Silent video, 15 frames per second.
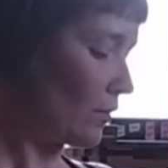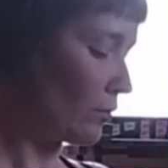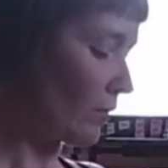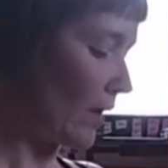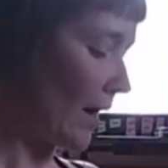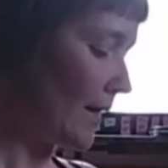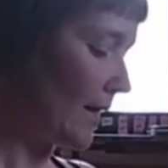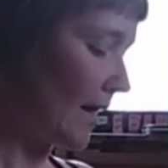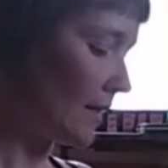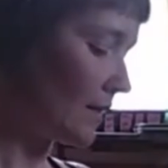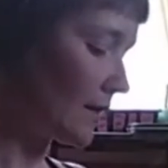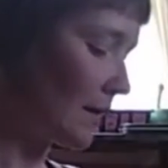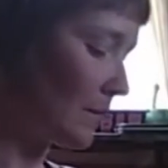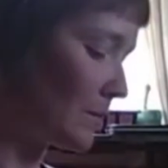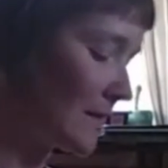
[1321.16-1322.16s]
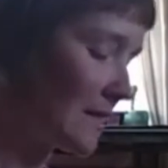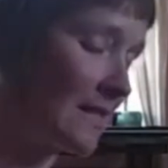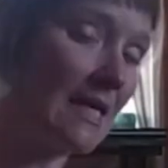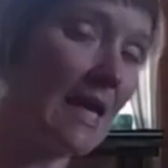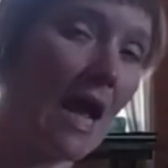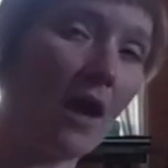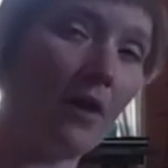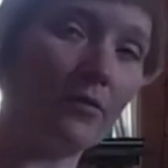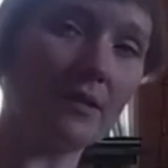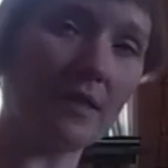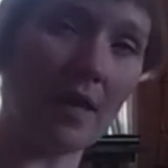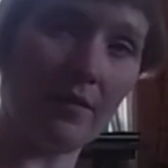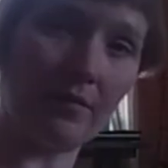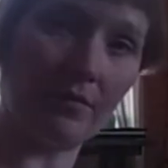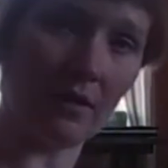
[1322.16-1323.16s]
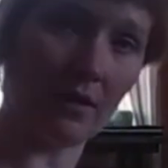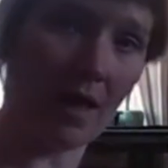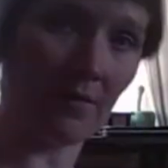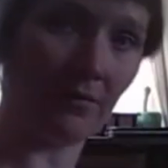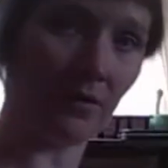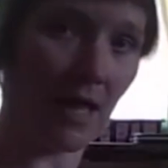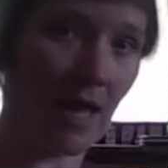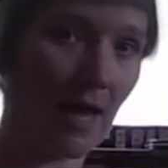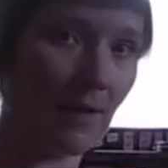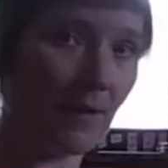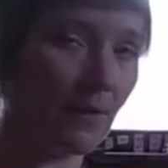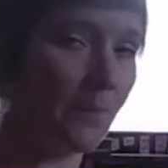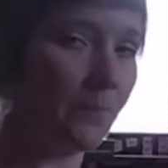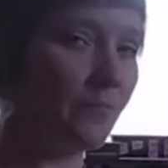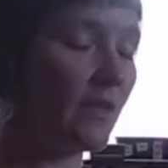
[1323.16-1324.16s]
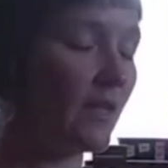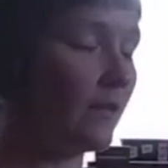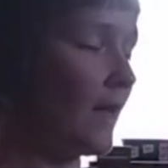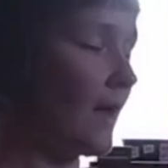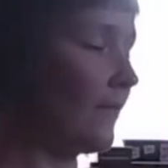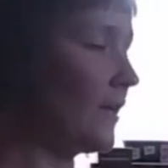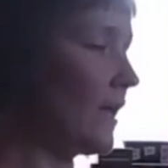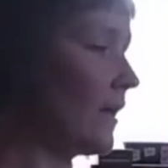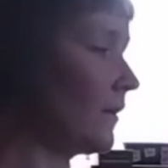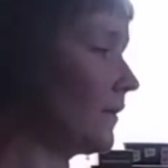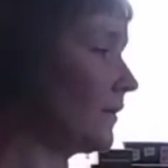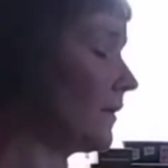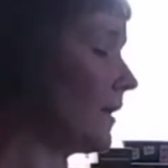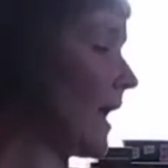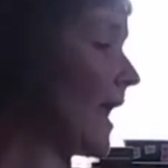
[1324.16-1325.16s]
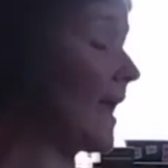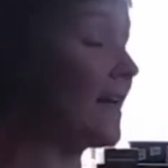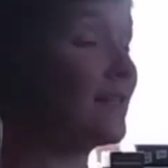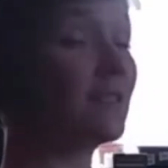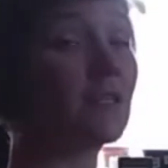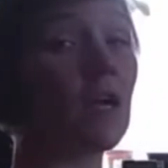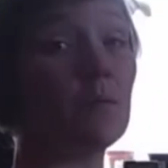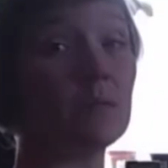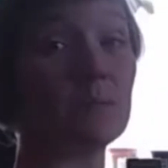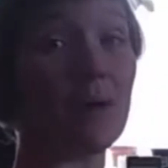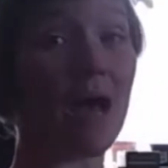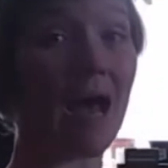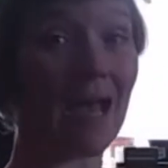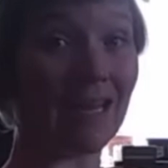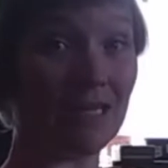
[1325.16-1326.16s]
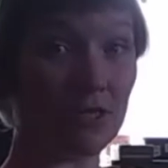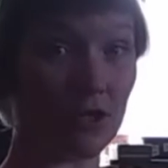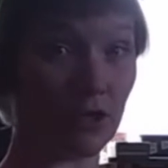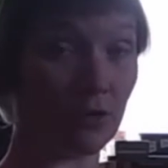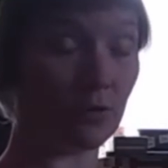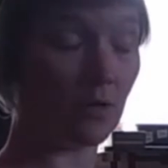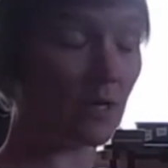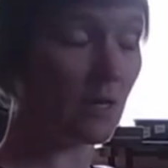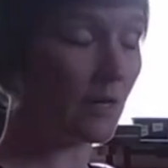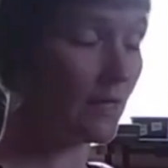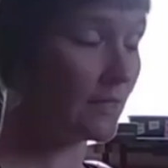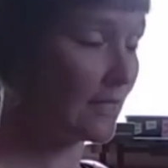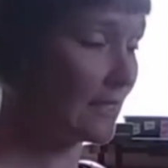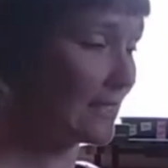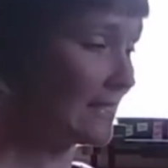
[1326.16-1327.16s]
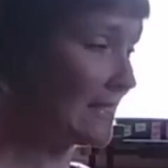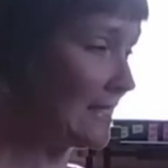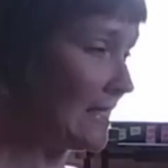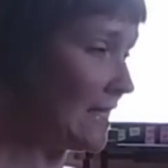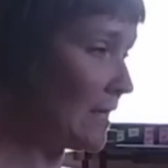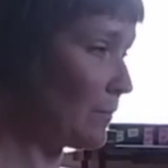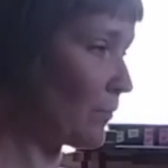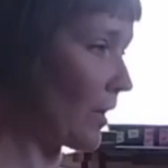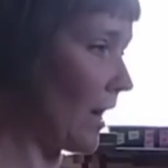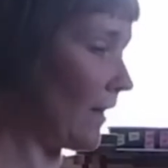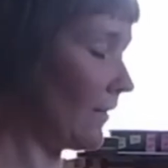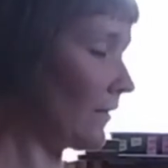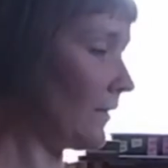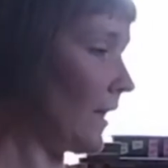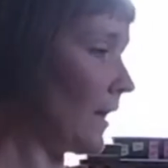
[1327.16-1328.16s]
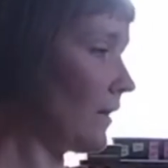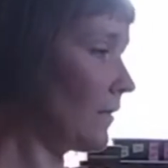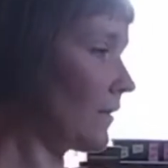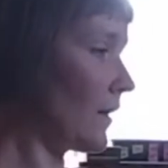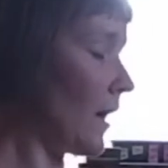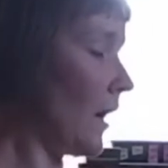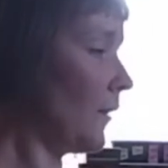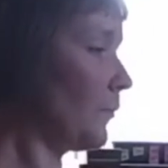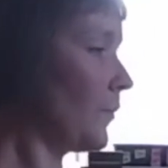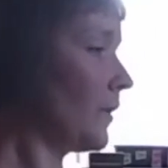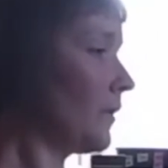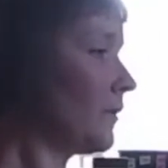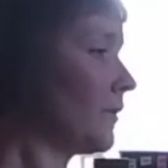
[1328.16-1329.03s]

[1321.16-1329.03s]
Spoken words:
The right hand comes to the outside of the left leg. The left hand comes behind you. Take a deep breath, lengthen up.